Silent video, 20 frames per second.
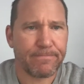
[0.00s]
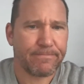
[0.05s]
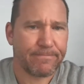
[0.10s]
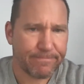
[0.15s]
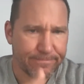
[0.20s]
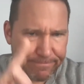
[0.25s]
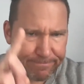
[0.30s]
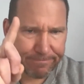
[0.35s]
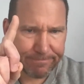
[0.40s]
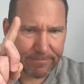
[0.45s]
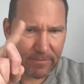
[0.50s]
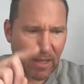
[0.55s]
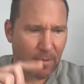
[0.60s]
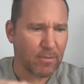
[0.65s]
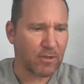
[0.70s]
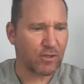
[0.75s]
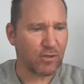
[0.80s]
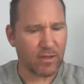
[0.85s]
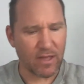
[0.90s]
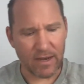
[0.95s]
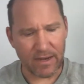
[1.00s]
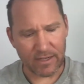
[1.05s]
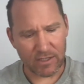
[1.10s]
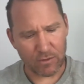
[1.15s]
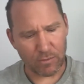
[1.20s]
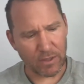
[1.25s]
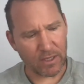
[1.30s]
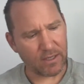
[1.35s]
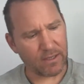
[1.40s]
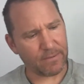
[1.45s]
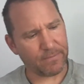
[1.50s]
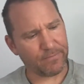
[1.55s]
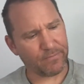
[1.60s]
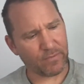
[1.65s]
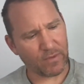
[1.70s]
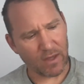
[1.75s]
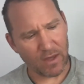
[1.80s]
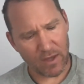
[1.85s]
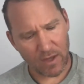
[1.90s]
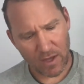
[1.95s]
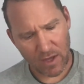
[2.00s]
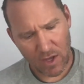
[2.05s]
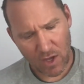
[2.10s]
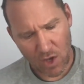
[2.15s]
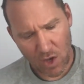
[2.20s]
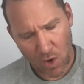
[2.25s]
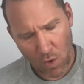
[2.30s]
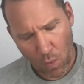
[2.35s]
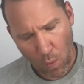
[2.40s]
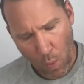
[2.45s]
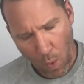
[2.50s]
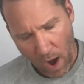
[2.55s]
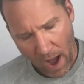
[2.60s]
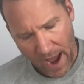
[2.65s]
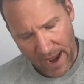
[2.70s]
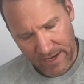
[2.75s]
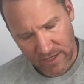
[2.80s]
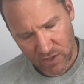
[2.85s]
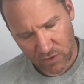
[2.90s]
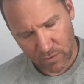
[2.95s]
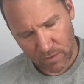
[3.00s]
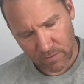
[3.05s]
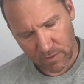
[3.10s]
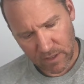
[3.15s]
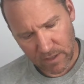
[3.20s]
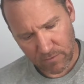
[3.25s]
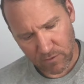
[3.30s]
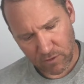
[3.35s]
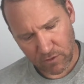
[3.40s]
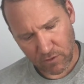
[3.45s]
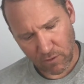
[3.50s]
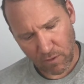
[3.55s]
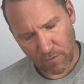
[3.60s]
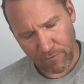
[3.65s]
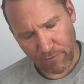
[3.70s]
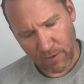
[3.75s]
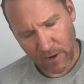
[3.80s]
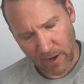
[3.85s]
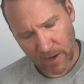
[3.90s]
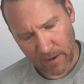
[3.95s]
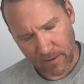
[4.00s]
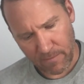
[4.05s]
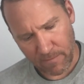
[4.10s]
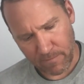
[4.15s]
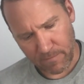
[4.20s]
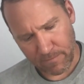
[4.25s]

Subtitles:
I'm gonna do that next week. Why swim teams are so afraid.